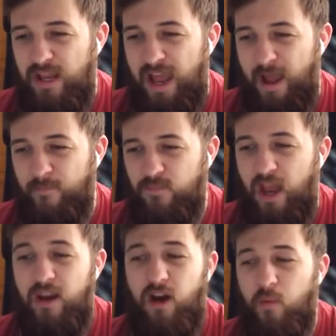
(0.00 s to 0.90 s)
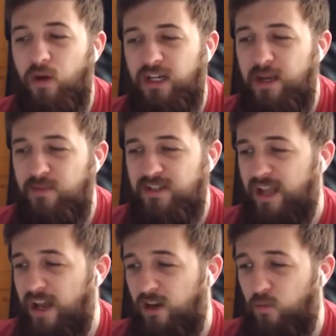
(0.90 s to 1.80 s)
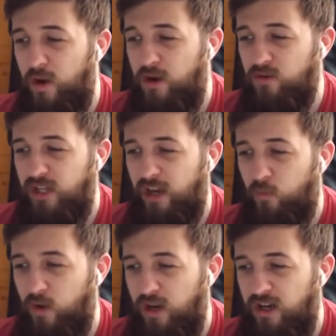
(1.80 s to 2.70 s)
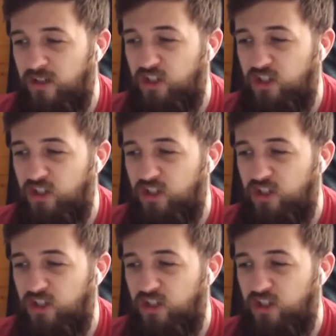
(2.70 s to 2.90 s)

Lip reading: Yeah, and I want to keep the standard wheels and I want to